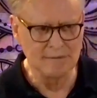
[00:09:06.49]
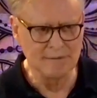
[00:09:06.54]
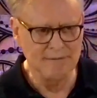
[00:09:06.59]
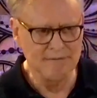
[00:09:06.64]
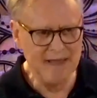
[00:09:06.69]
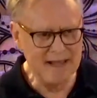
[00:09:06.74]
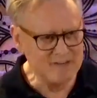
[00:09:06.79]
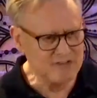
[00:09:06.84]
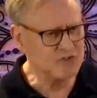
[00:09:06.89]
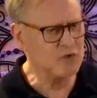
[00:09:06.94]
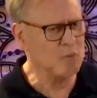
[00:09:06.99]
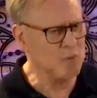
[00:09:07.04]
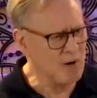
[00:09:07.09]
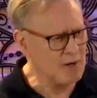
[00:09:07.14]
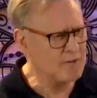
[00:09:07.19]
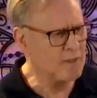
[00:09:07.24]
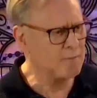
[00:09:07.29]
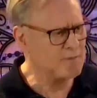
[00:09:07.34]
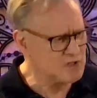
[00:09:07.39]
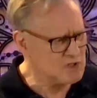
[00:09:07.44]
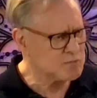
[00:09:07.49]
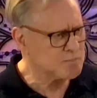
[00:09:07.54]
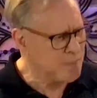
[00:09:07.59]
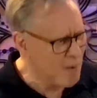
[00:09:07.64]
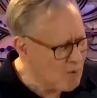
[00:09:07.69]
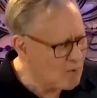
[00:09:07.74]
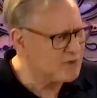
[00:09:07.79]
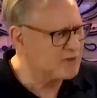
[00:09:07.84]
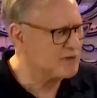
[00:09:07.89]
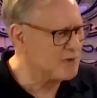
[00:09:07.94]
That's the word that was
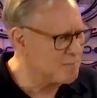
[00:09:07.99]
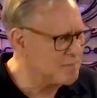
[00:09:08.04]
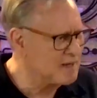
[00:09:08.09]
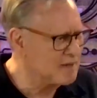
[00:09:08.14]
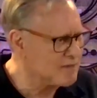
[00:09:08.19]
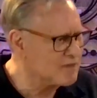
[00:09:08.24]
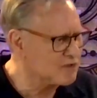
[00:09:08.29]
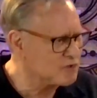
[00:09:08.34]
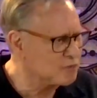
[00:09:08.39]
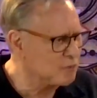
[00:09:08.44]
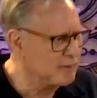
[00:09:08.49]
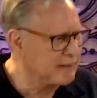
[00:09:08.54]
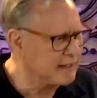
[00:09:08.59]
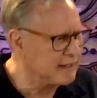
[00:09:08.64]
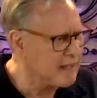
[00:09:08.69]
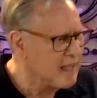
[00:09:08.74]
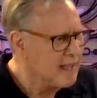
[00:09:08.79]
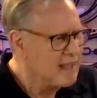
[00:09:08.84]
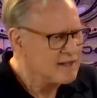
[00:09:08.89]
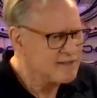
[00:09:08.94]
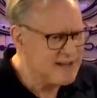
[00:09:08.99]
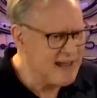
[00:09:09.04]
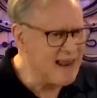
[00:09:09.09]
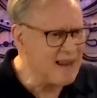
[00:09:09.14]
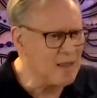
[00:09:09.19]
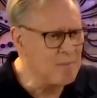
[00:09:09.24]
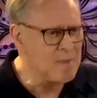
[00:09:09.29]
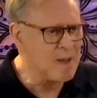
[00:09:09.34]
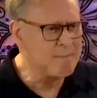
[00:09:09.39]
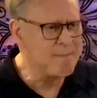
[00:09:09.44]
spoken to me this week. Tell
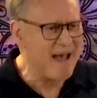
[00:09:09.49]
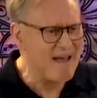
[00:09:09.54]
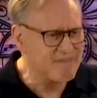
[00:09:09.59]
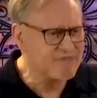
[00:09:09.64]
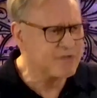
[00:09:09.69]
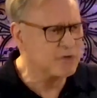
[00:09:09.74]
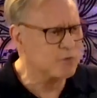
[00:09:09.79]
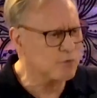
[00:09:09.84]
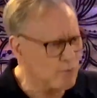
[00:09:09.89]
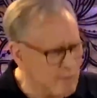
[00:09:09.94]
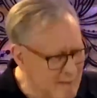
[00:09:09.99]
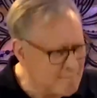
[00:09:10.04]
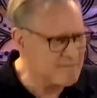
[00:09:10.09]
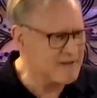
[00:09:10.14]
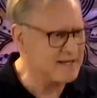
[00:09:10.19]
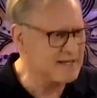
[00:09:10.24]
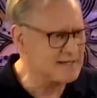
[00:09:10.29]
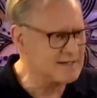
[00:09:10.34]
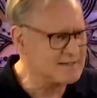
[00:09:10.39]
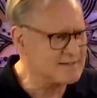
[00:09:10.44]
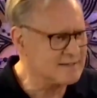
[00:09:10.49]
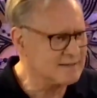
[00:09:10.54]
them about the remnant.